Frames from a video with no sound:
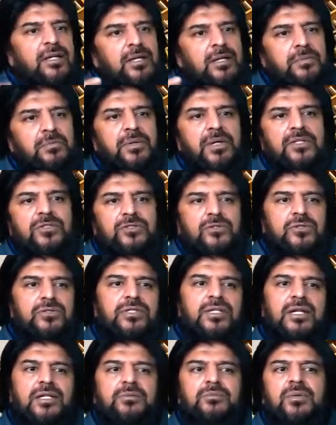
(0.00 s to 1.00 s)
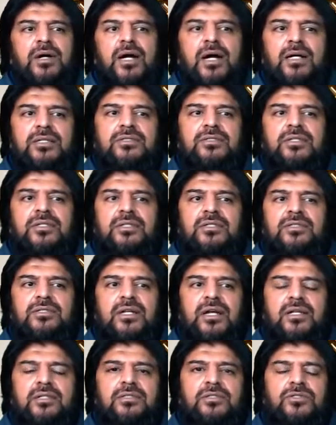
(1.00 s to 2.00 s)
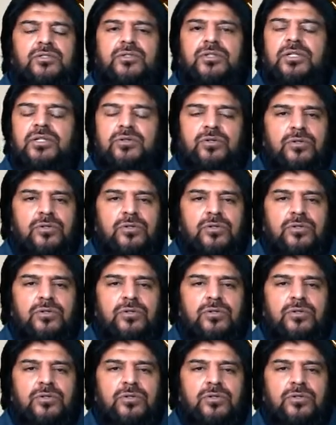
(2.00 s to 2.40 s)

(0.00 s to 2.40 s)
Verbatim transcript: Based on that, my answer is that you can